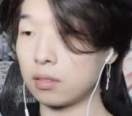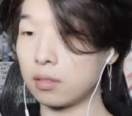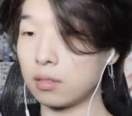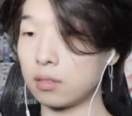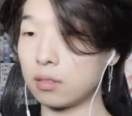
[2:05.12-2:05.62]

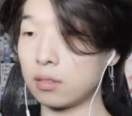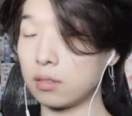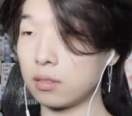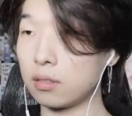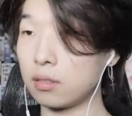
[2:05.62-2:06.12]

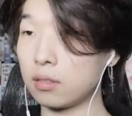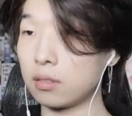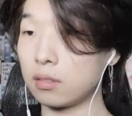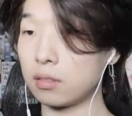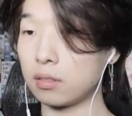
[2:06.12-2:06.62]

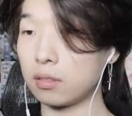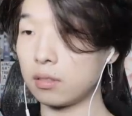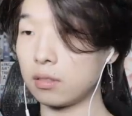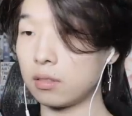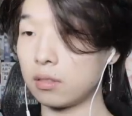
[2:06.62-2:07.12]

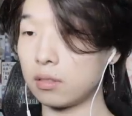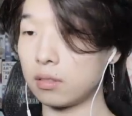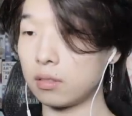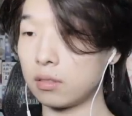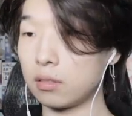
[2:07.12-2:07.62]

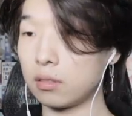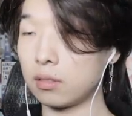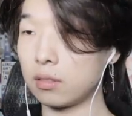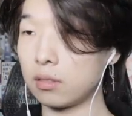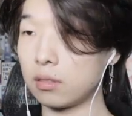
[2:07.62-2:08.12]

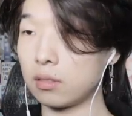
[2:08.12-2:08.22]
(no one is talking)